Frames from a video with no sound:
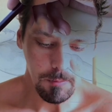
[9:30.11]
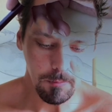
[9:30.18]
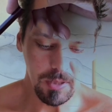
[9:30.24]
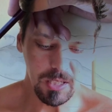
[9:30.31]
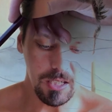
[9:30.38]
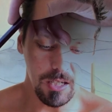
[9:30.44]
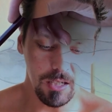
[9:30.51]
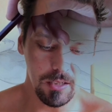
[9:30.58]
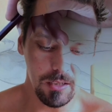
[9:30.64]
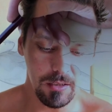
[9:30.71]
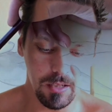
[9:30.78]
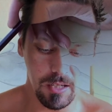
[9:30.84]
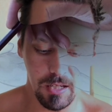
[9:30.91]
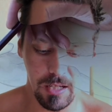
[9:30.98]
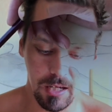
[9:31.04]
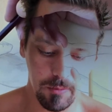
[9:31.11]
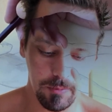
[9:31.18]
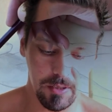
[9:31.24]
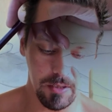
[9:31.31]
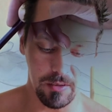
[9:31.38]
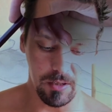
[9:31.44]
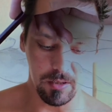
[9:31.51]
because it
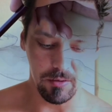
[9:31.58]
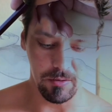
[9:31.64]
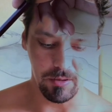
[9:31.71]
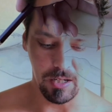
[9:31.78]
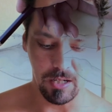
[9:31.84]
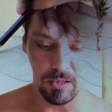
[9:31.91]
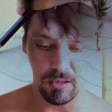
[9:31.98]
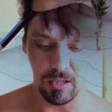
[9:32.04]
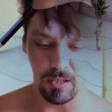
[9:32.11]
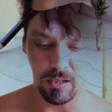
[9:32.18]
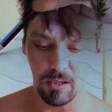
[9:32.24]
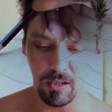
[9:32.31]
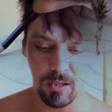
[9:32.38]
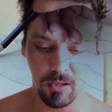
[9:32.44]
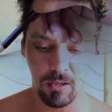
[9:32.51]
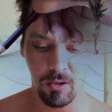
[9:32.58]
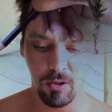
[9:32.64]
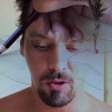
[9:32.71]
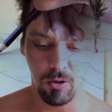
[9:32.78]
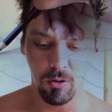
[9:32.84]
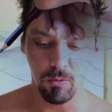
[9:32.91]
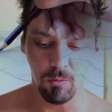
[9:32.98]
helps us understand like
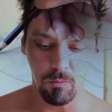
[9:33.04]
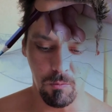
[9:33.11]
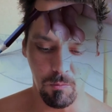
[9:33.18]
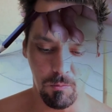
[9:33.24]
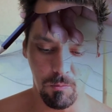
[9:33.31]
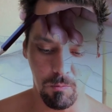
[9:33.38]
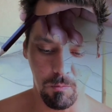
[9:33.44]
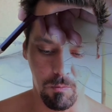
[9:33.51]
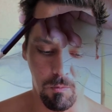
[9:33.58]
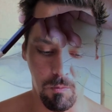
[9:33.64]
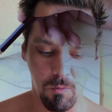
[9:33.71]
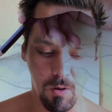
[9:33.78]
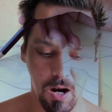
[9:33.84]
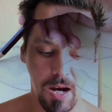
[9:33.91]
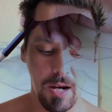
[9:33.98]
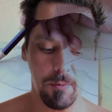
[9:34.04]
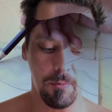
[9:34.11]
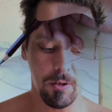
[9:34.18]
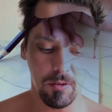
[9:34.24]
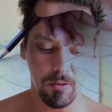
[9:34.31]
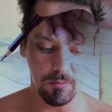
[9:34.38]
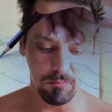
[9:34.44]
why
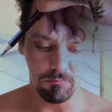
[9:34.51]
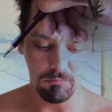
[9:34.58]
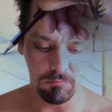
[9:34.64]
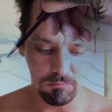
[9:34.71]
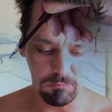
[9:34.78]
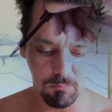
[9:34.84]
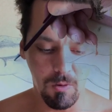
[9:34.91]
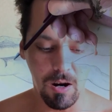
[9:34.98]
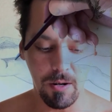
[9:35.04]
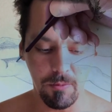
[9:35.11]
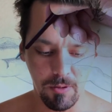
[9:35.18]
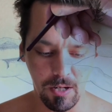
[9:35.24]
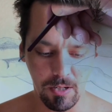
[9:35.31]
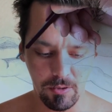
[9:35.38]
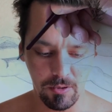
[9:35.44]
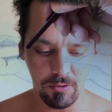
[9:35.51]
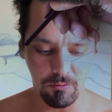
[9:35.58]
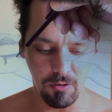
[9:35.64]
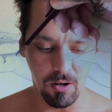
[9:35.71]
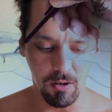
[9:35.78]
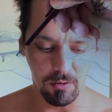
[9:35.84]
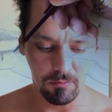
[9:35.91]
we're actually
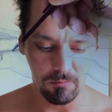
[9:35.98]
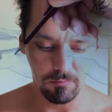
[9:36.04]
drawing.